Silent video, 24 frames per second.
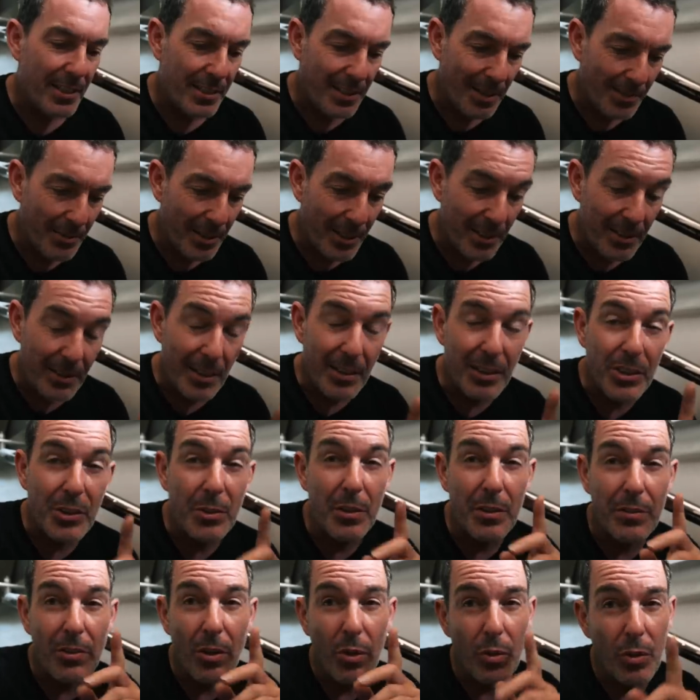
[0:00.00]
something that you
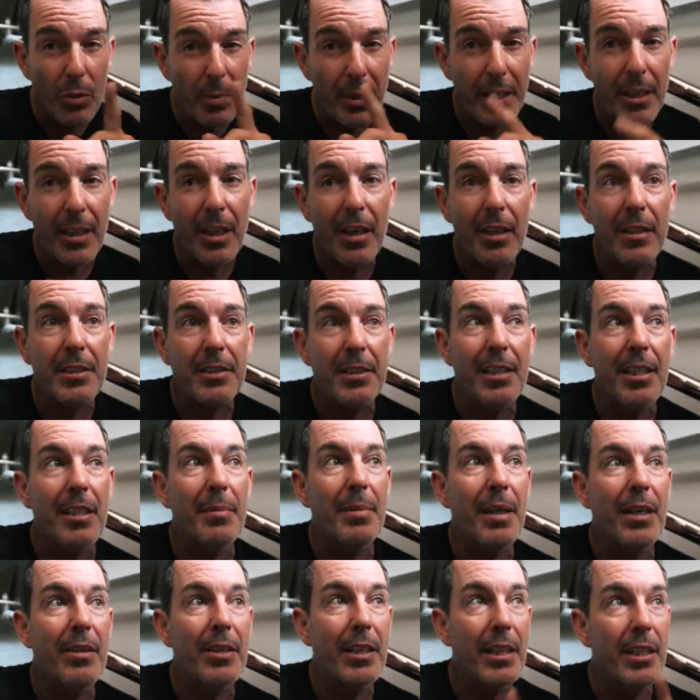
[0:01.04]
have all been asking
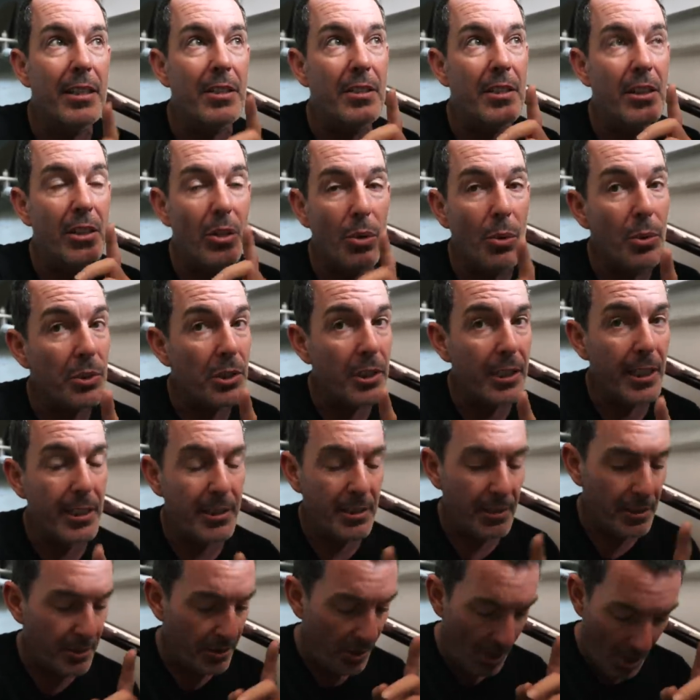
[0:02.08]
about is the
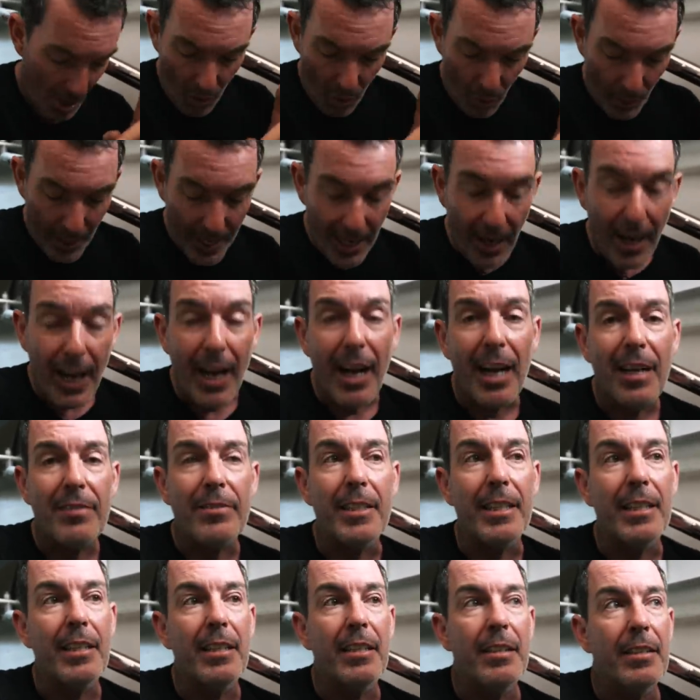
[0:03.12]
alternators. We are
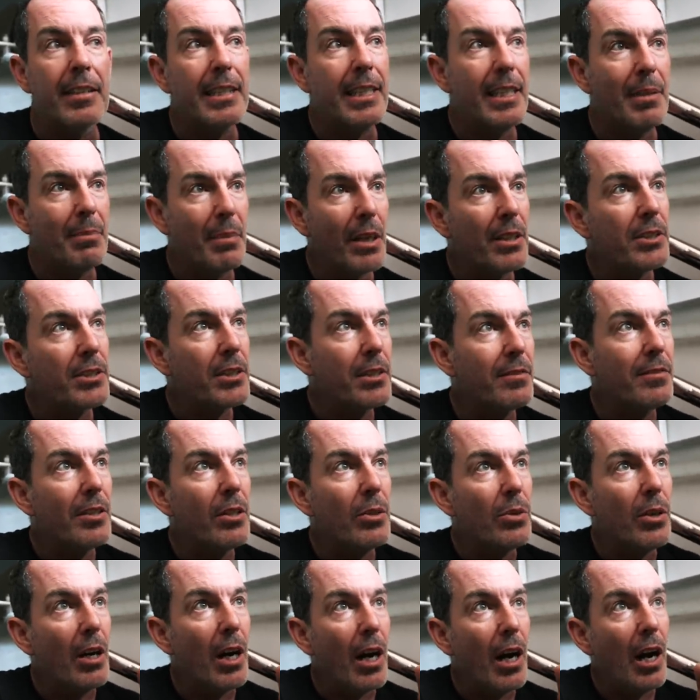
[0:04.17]
having the
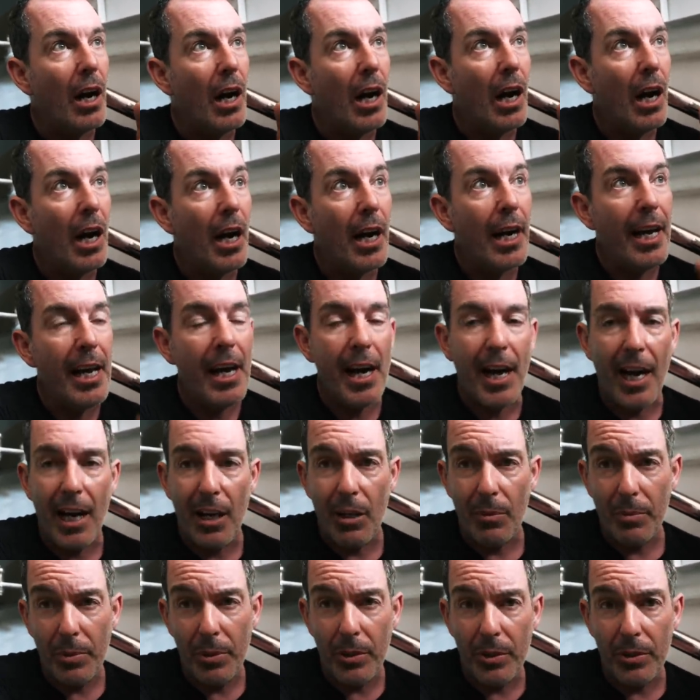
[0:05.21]
MasterVolt high
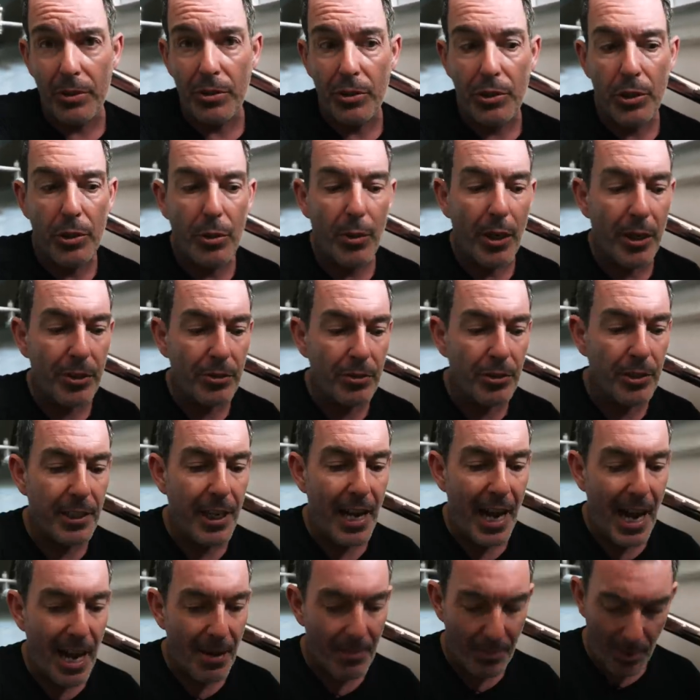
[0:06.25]
output 200
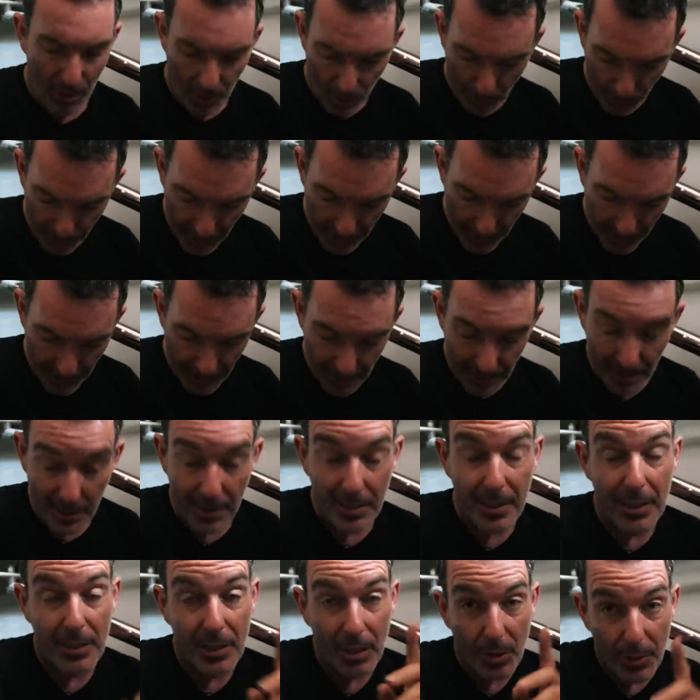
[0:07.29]
amp
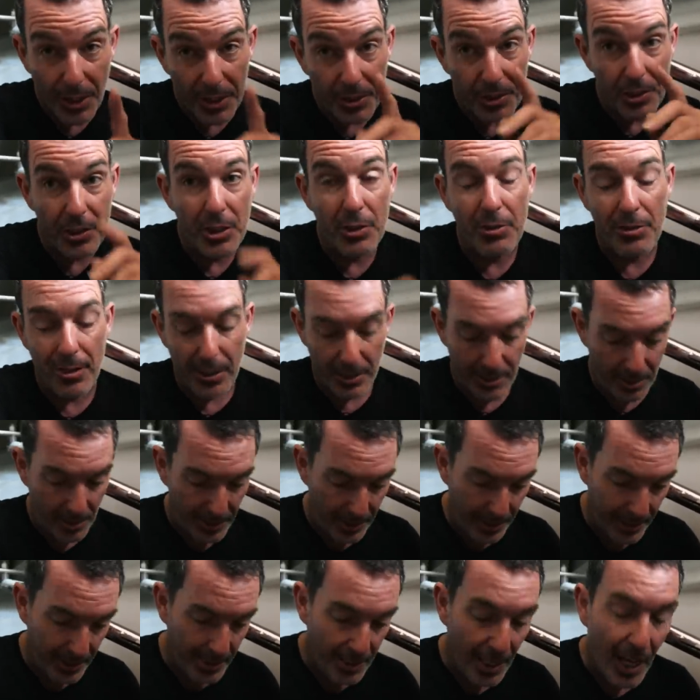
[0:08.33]
alternators. And the question that you're
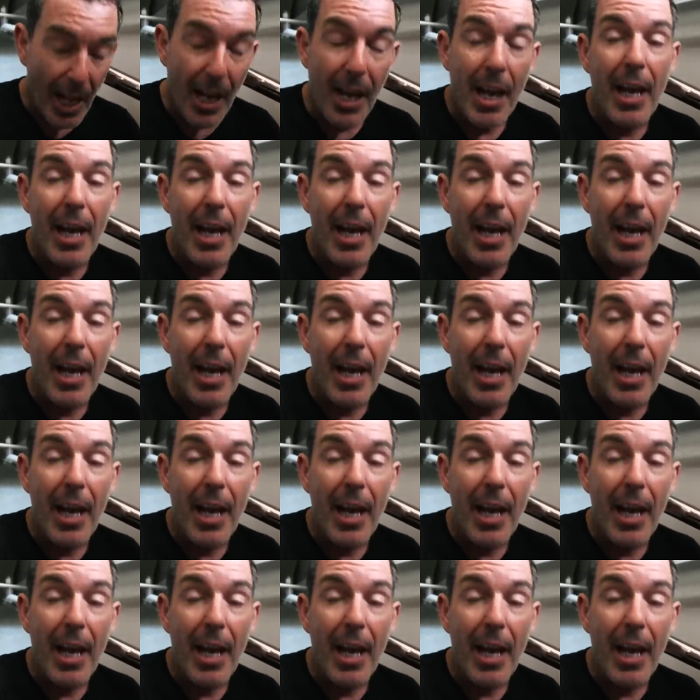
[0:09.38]
asking is